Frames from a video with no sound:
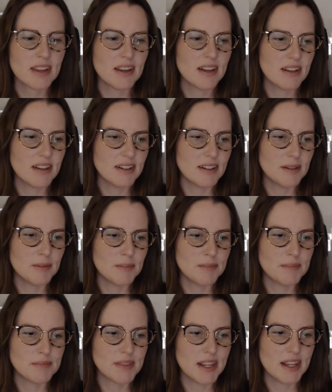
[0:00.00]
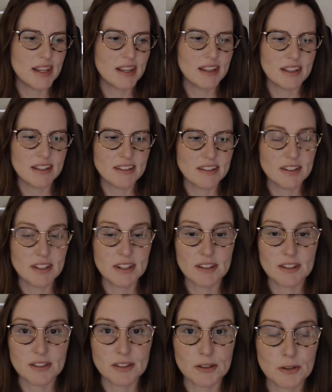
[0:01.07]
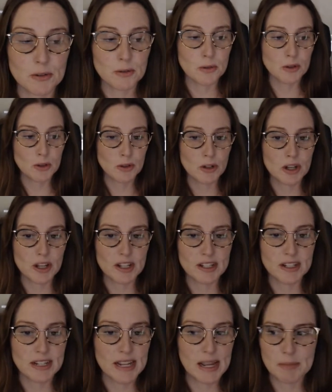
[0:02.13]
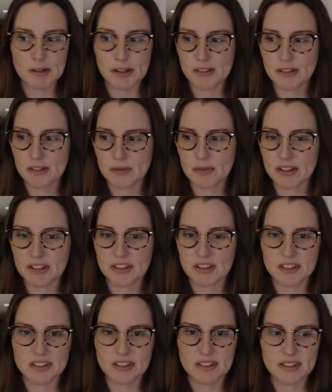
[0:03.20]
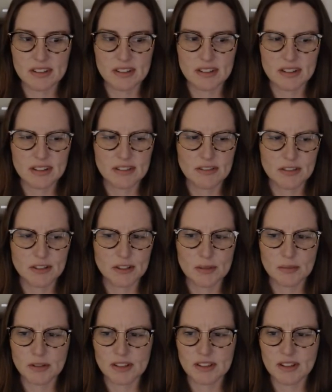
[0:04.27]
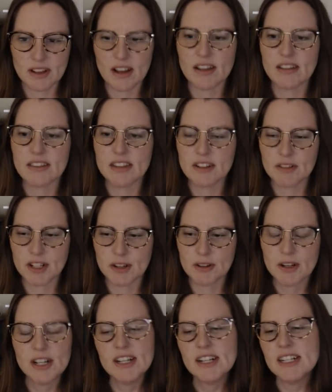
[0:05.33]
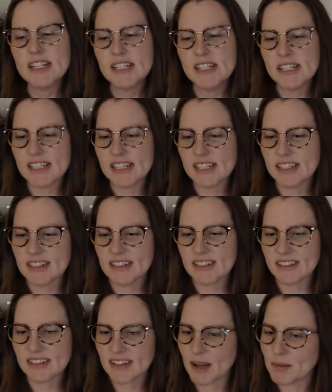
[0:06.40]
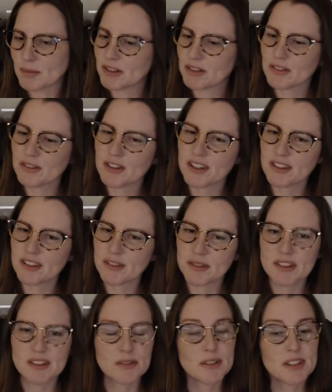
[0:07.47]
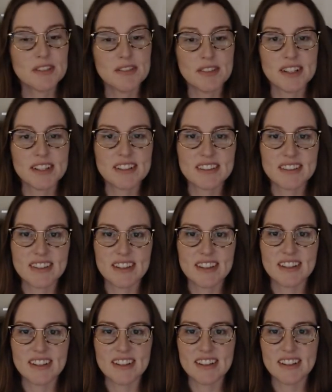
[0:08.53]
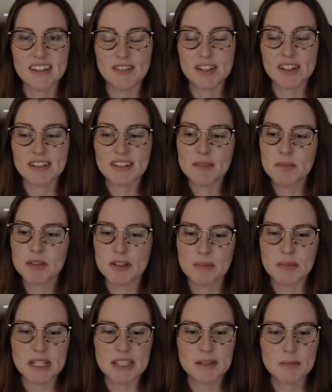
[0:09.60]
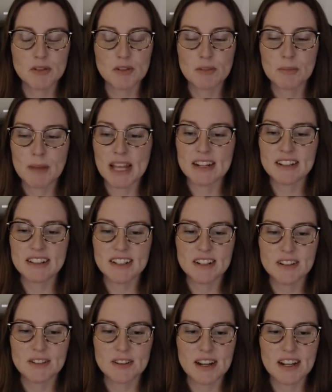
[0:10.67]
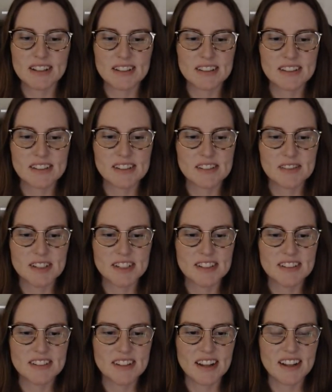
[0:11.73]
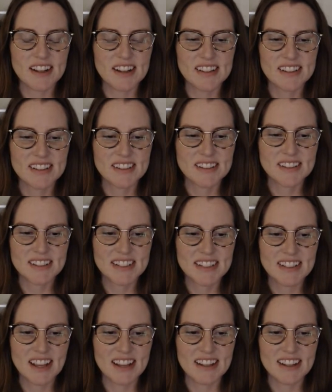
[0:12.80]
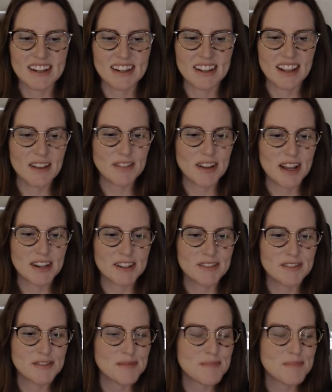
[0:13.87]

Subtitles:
And you can also turn on captions, which is for some reason, there we go. It does captions for us, which is really fun because it even attempts to make them grammatically correct, which I get a laugh out of,